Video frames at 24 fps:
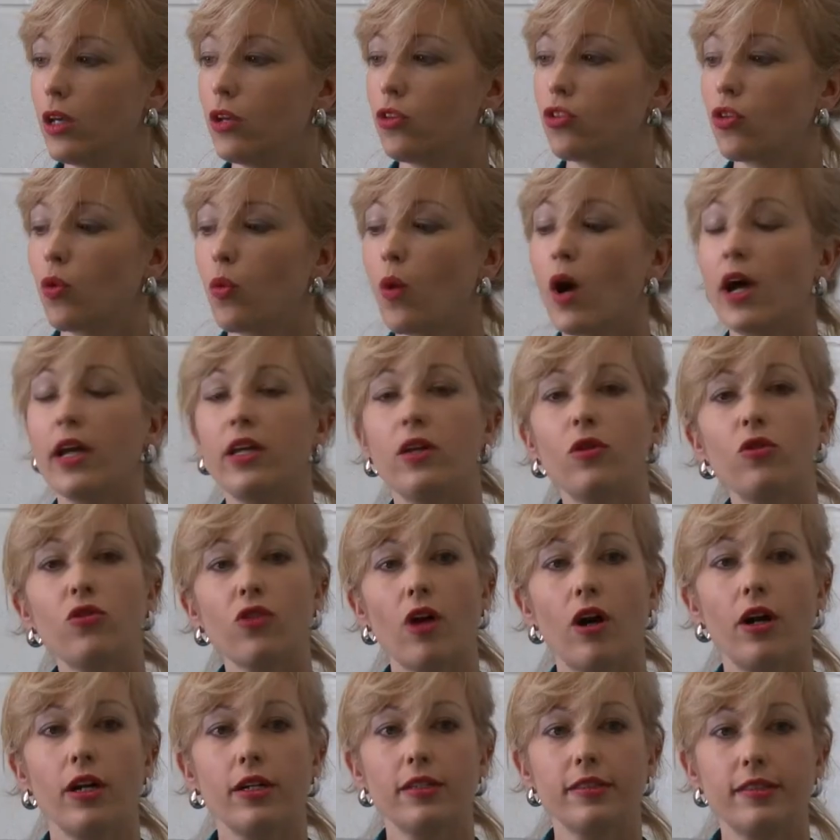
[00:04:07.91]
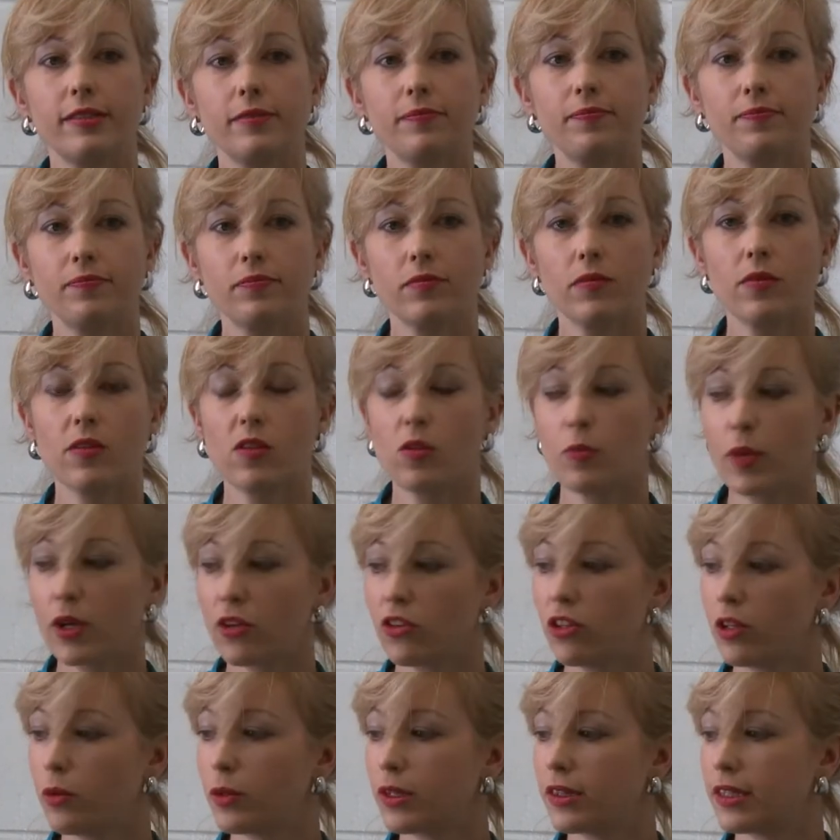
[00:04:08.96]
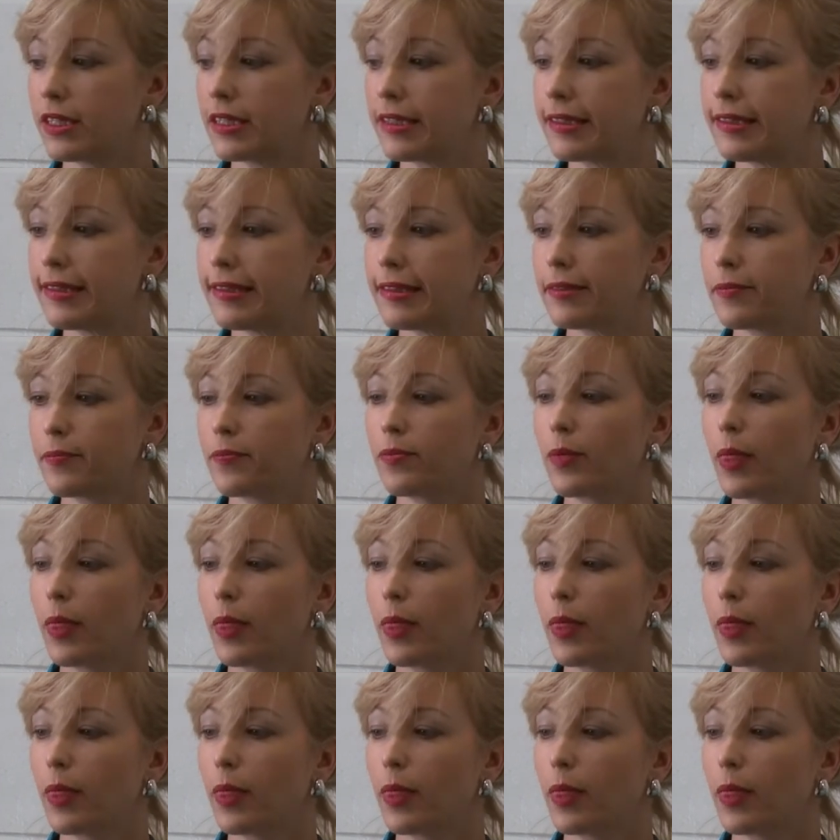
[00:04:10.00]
So why use art, especially with this?